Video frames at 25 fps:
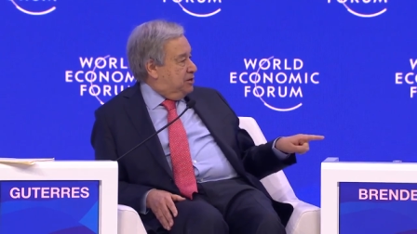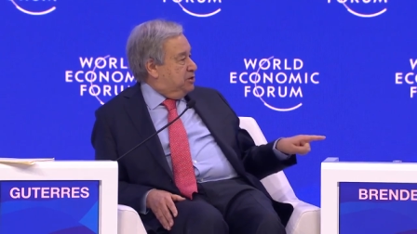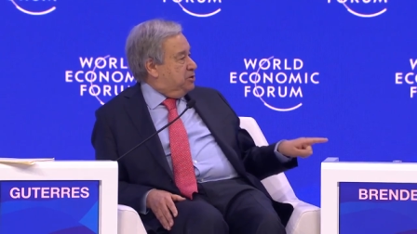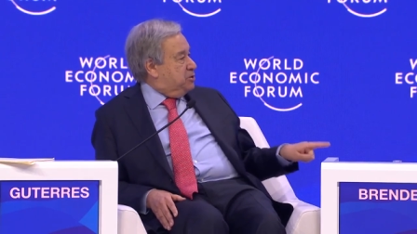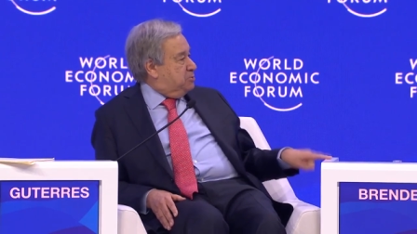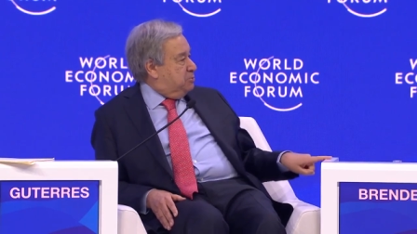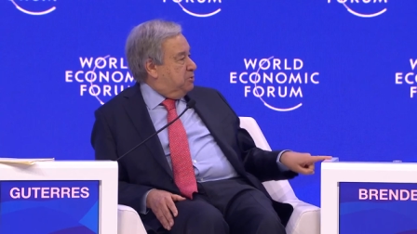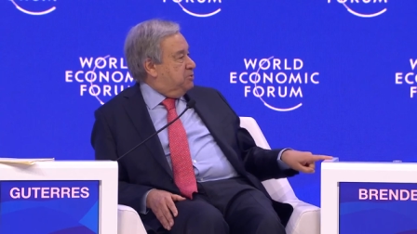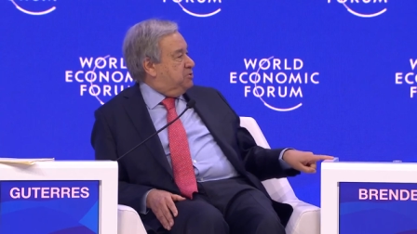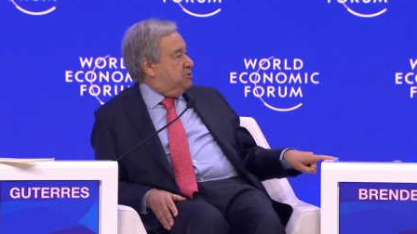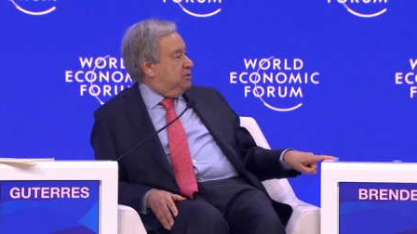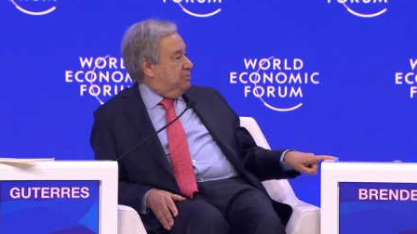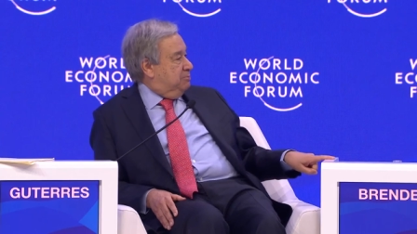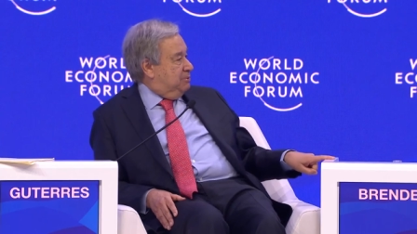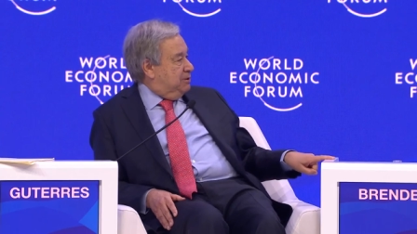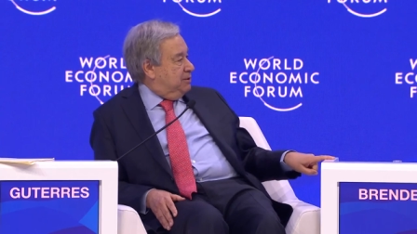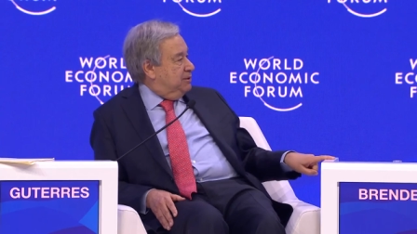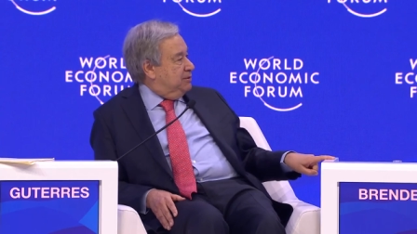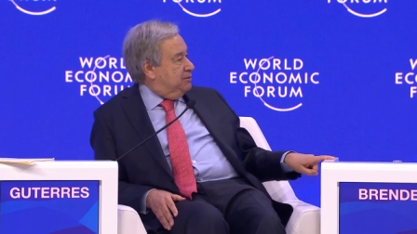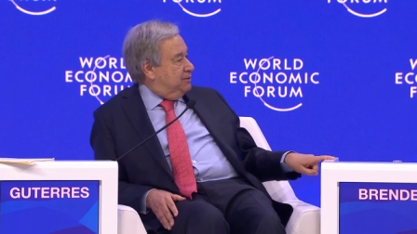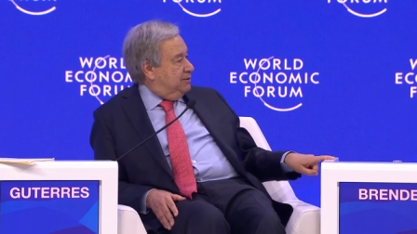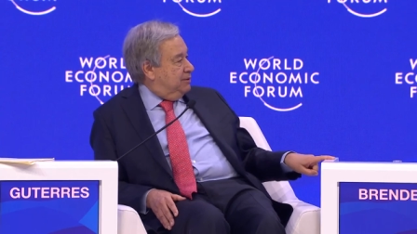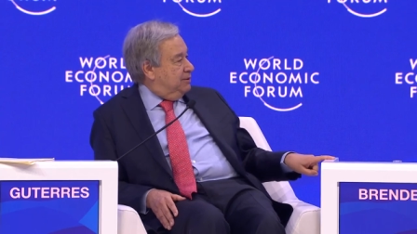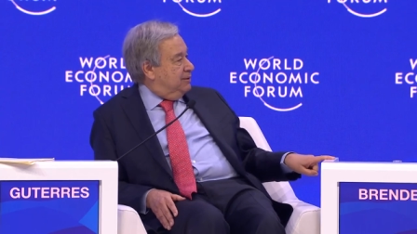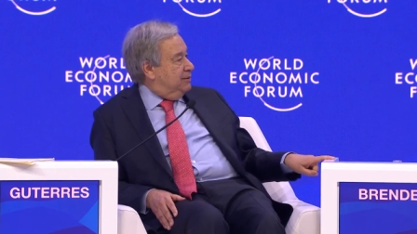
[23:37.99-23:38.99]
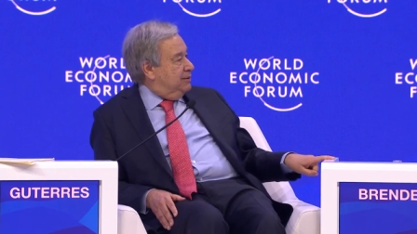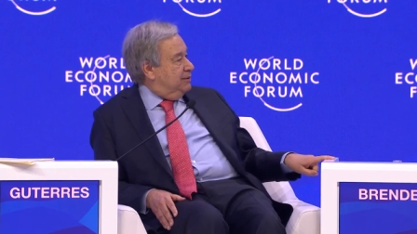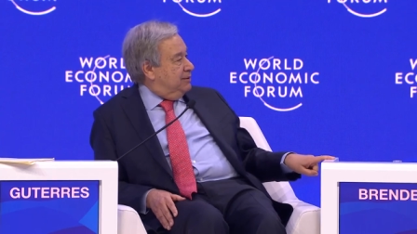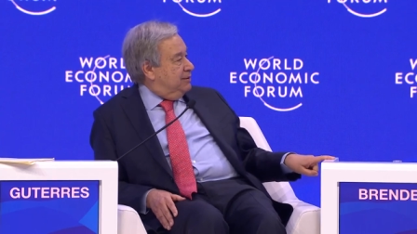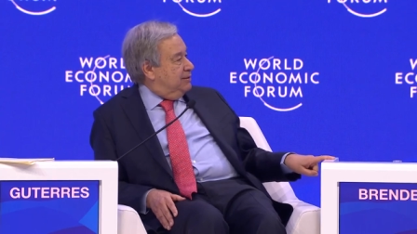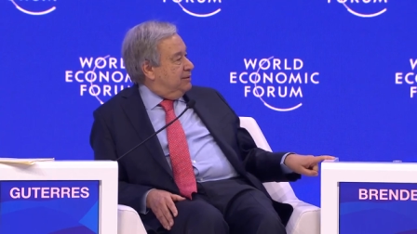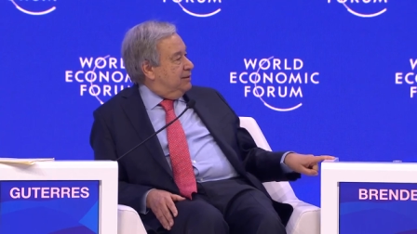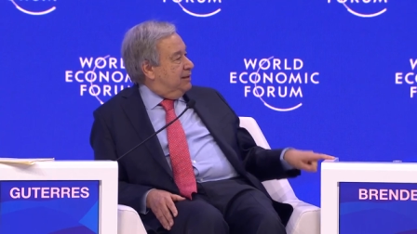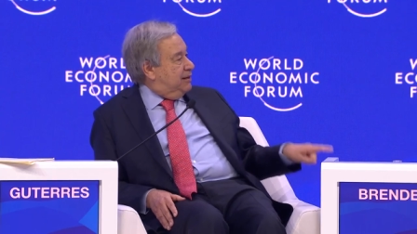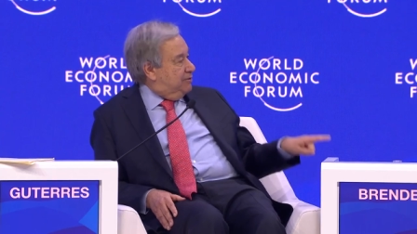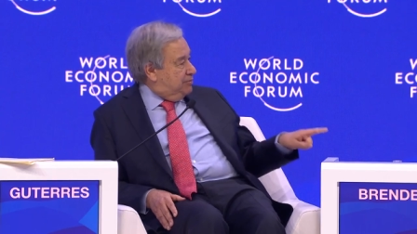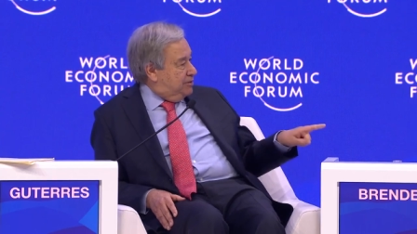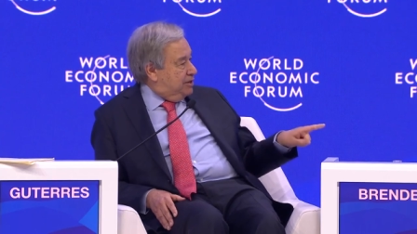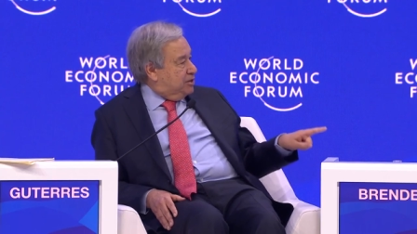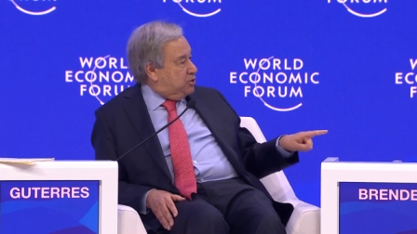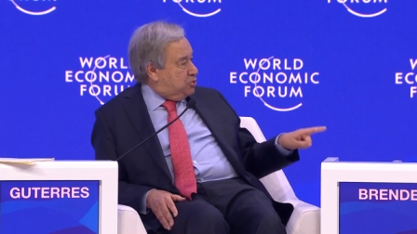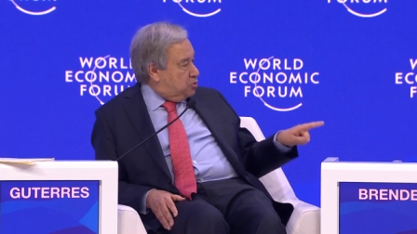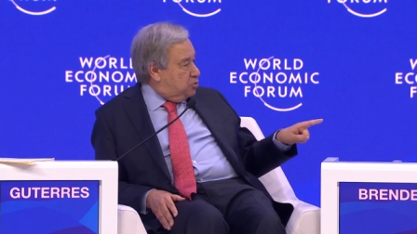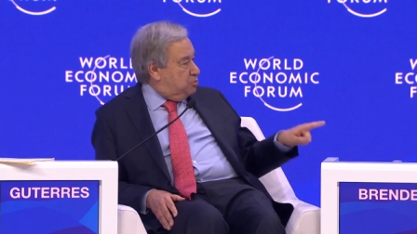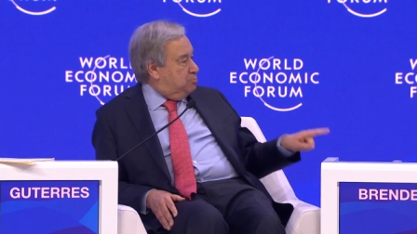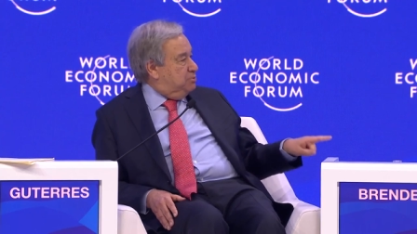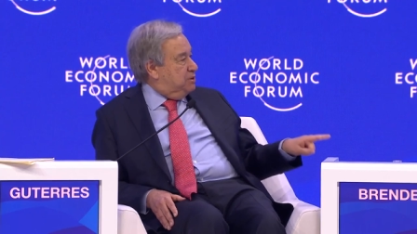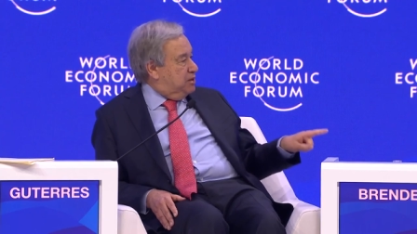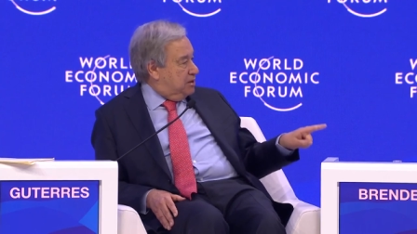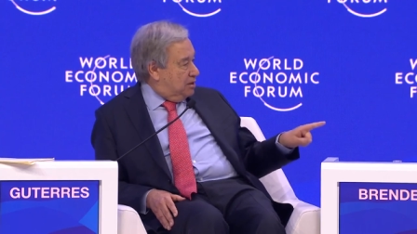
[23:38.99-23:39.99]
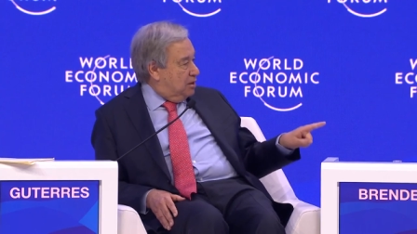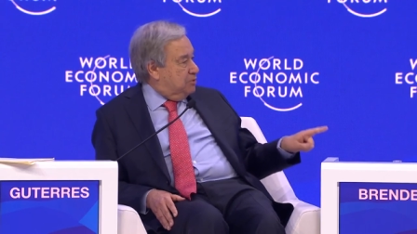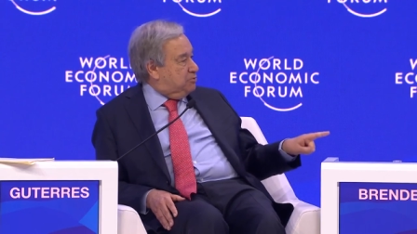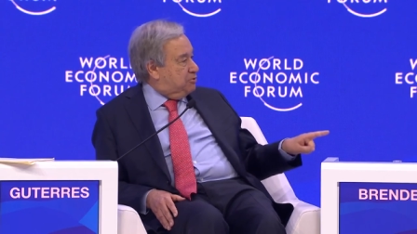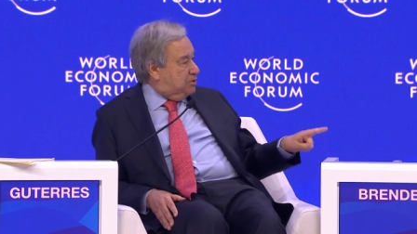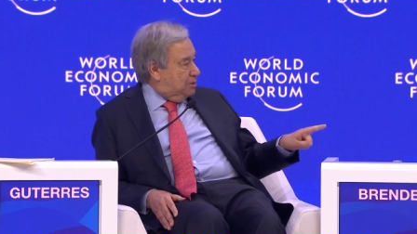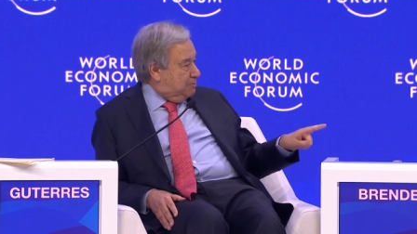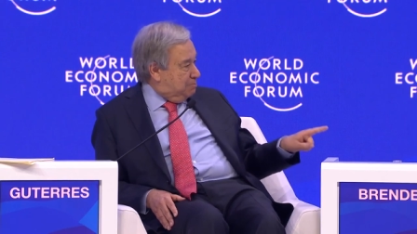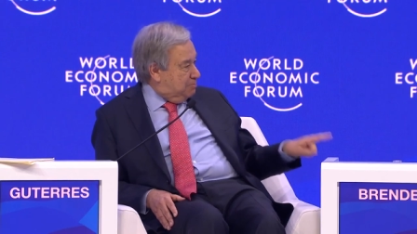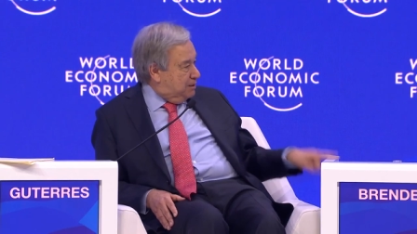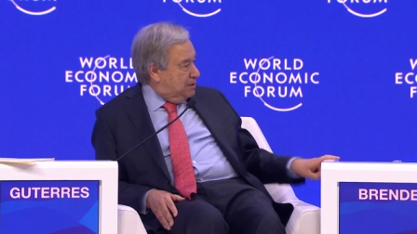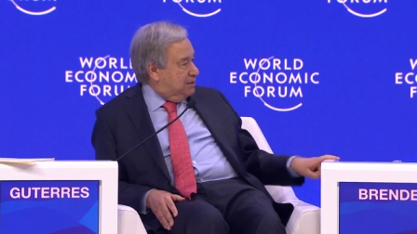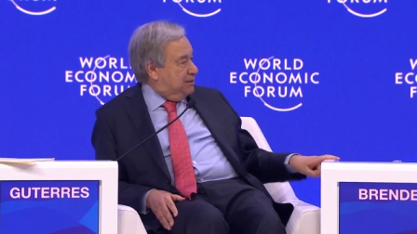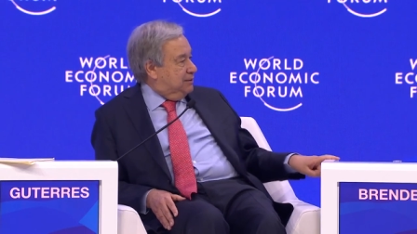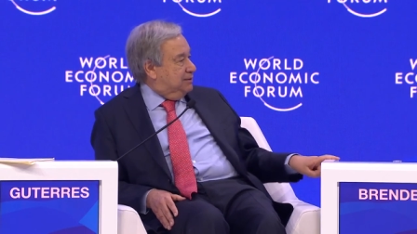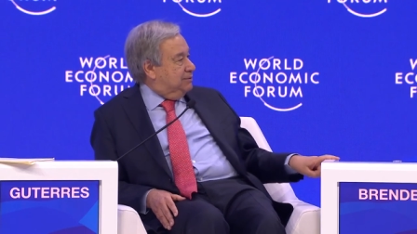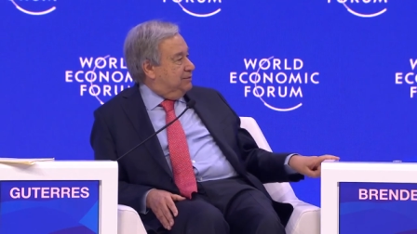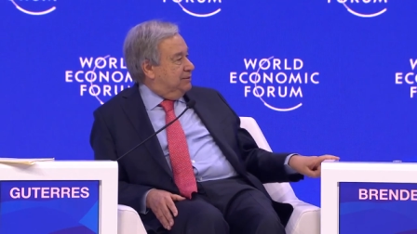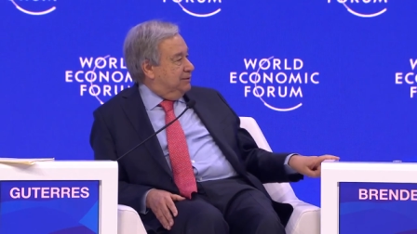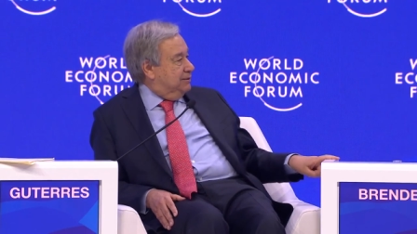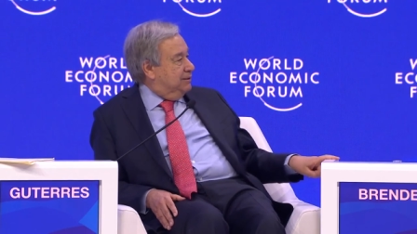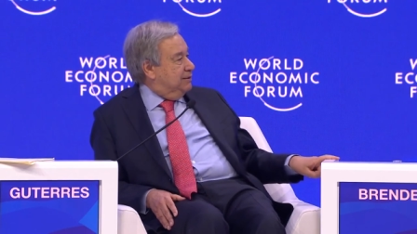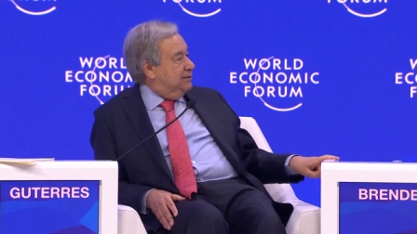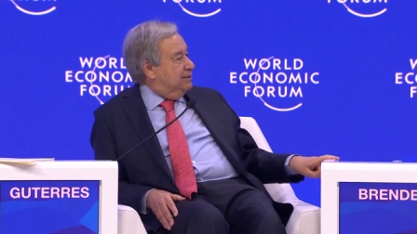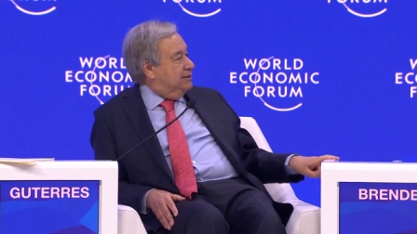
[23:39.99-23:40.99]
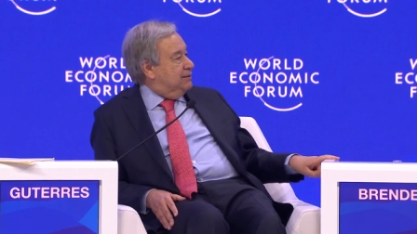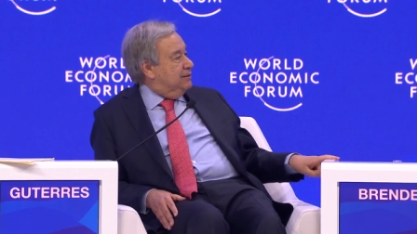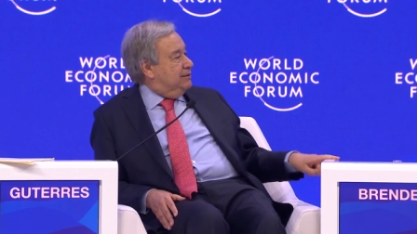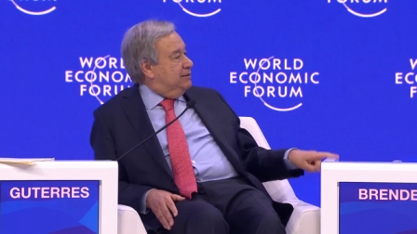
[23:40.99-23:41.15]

responsibility and there should be accountability,